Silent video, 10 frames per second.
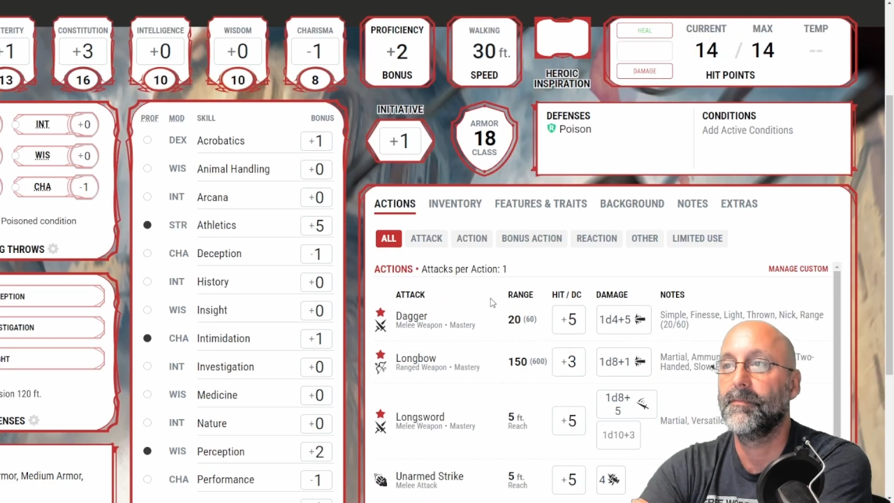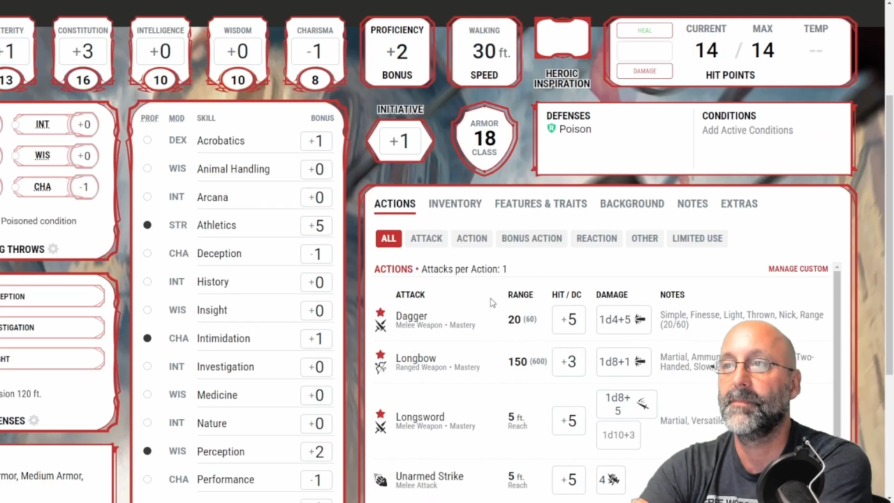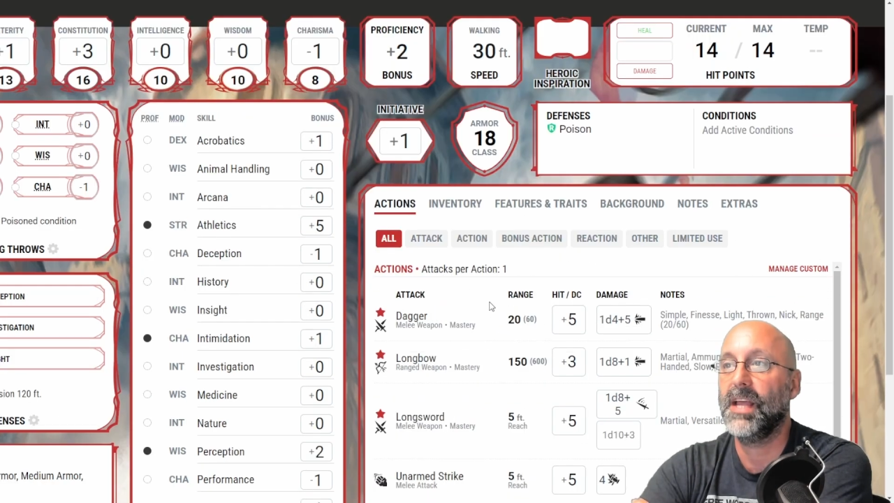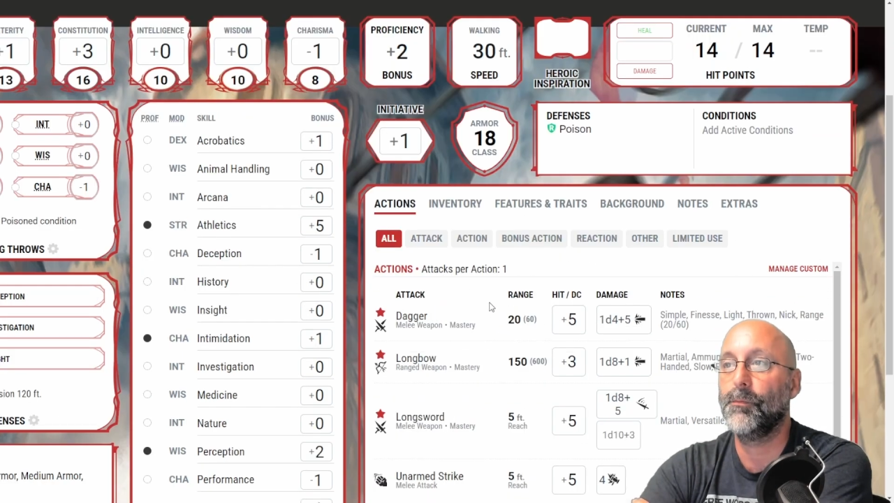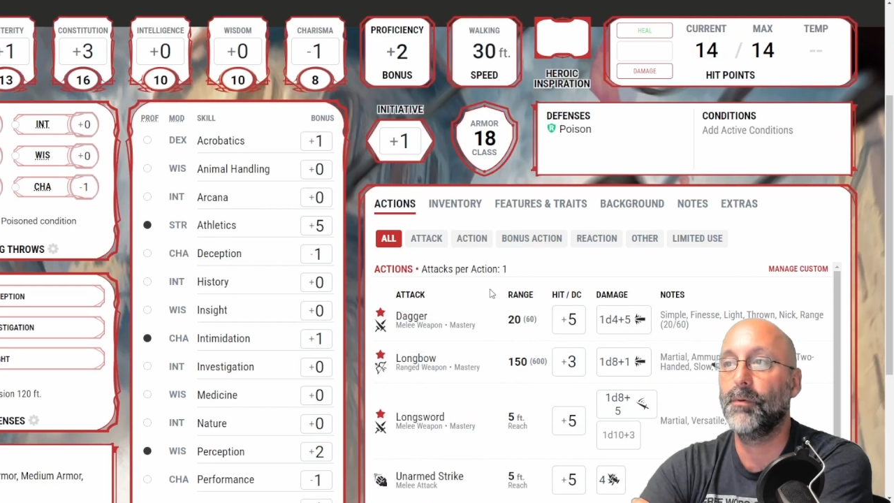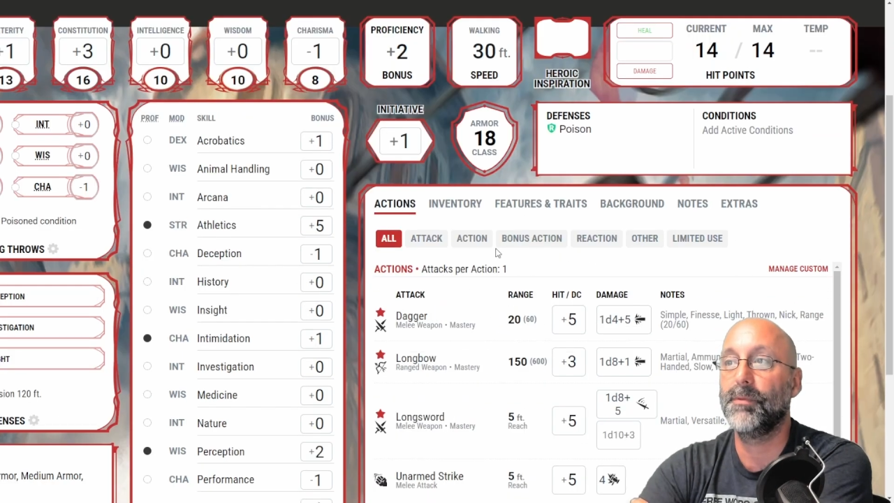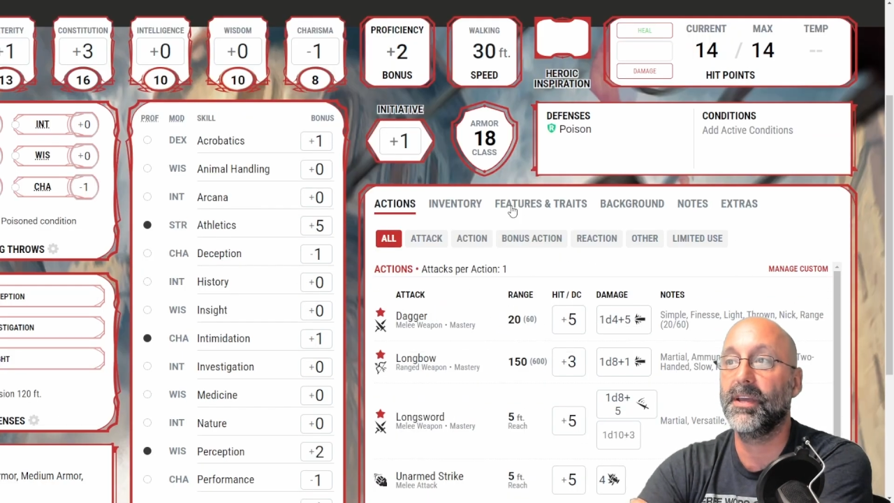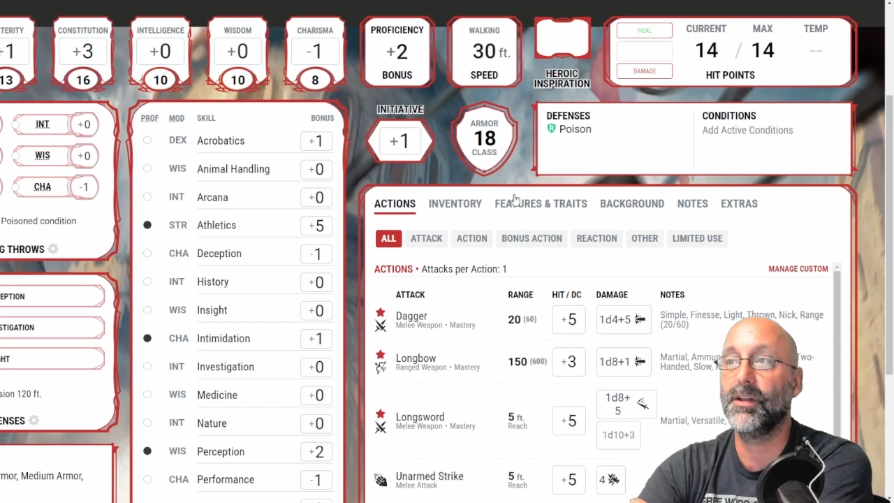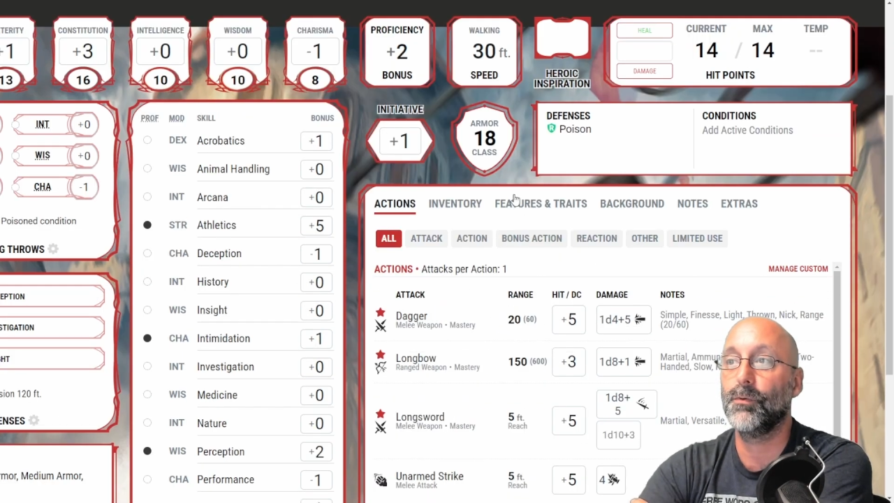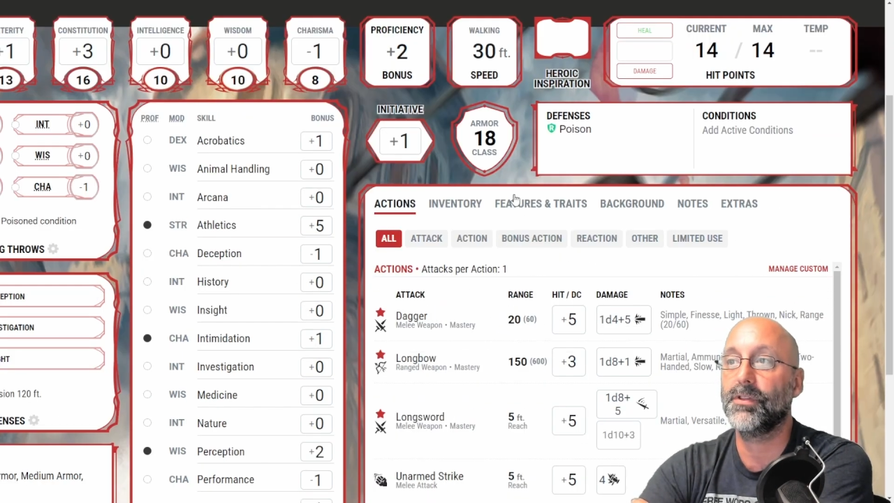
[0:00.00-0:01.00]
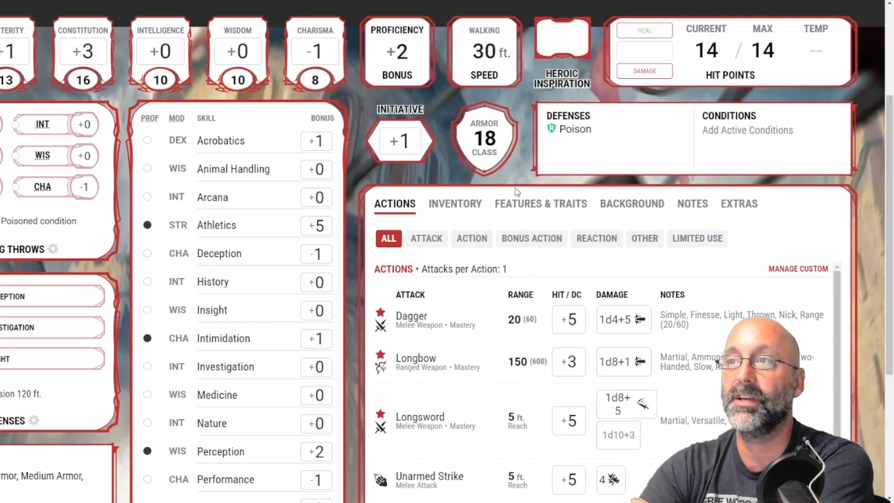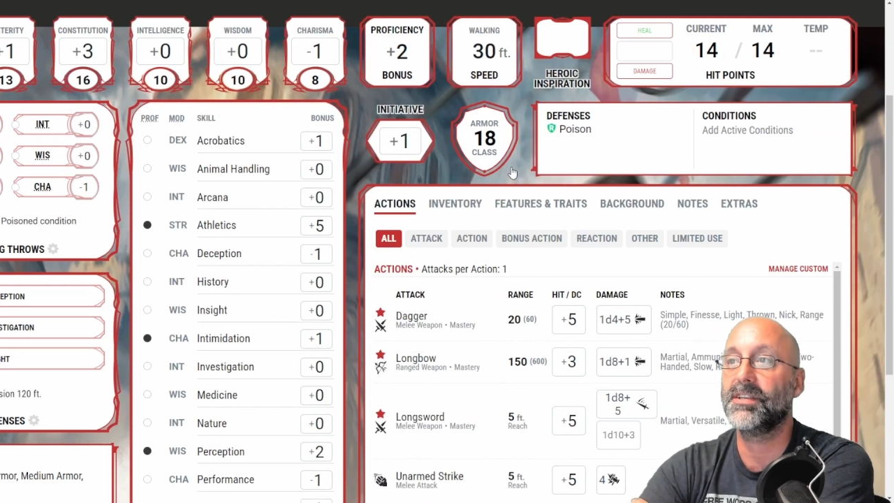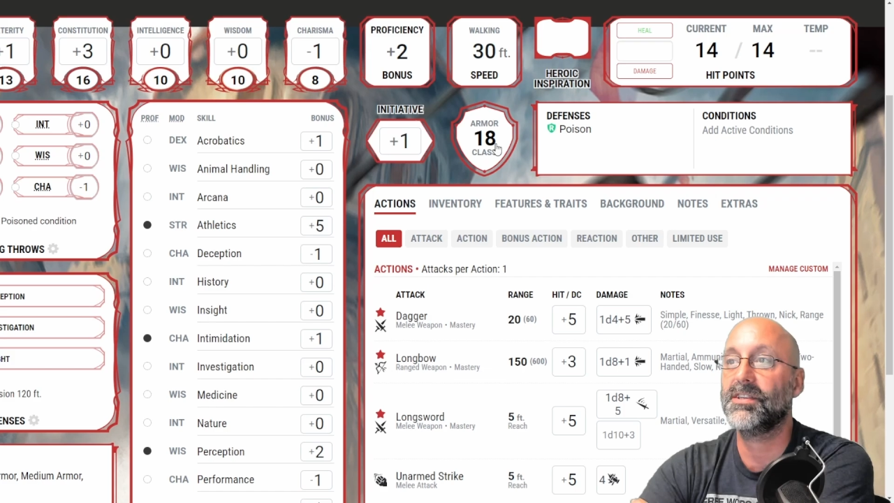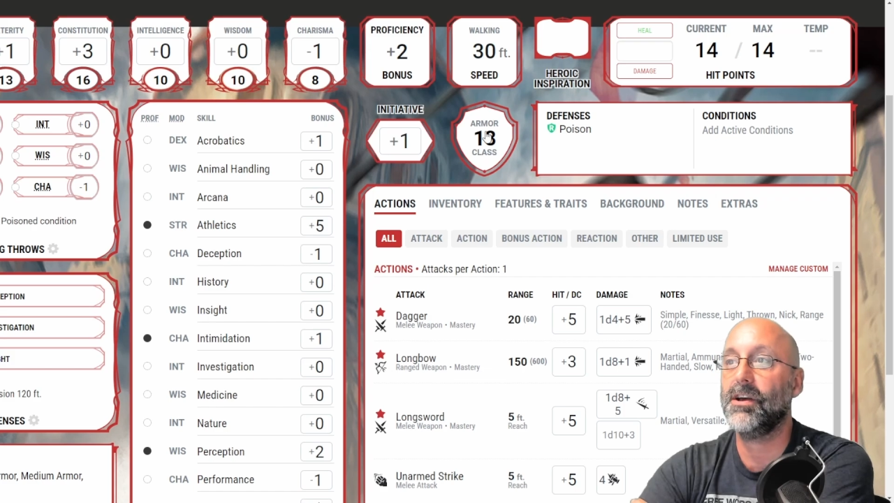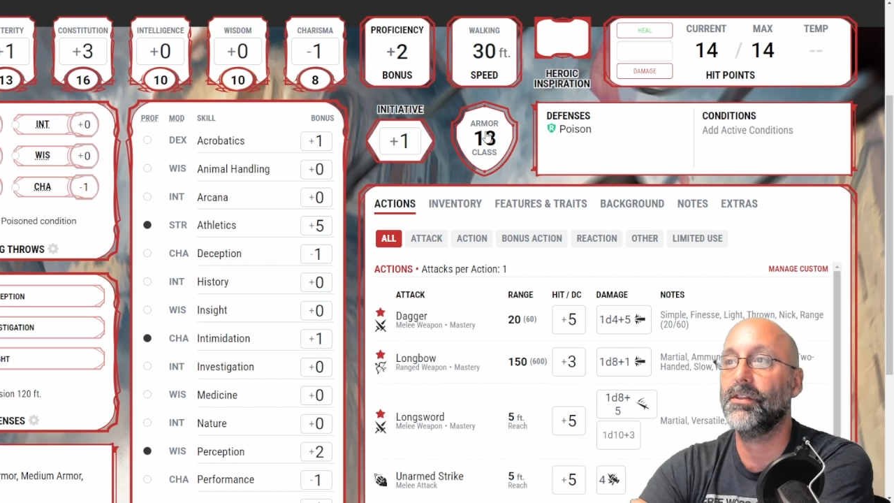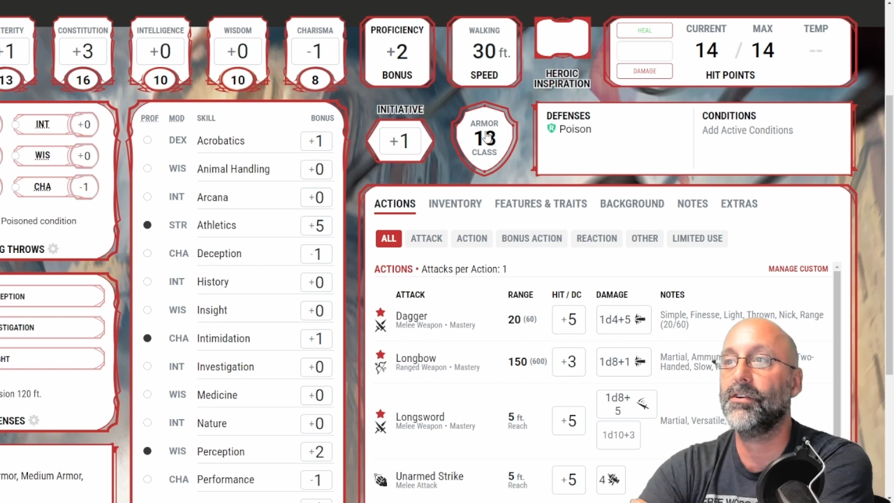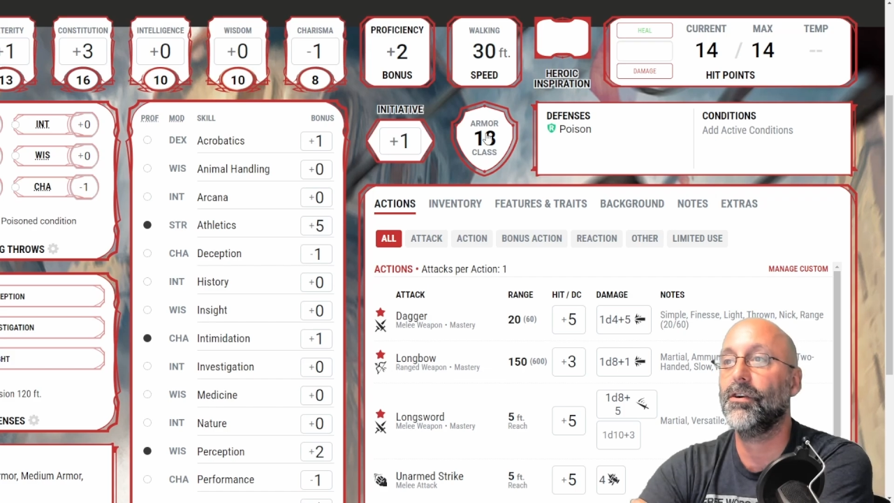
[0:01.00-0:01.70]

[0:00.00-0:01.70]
And we begin with a solid